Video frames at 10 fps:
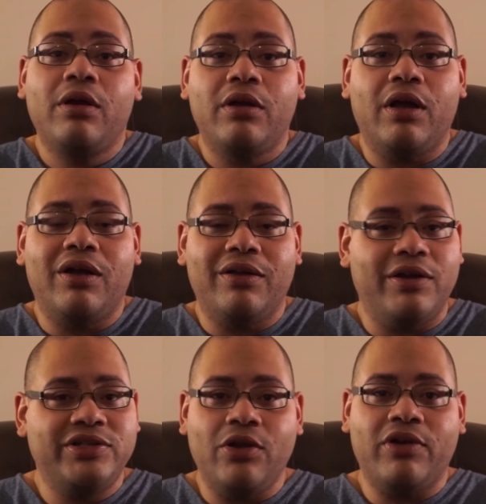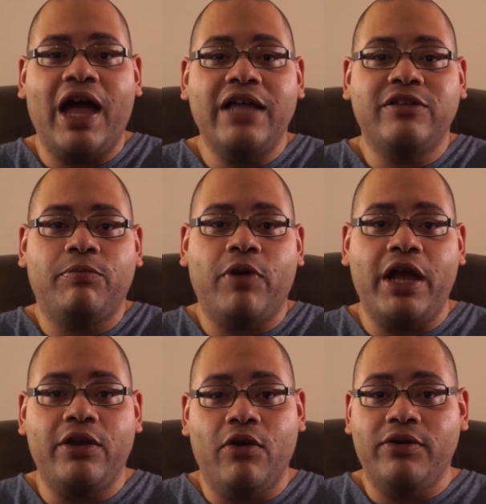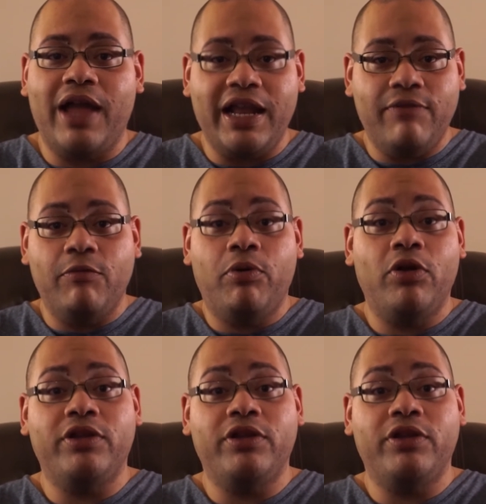contemplating or not even pulling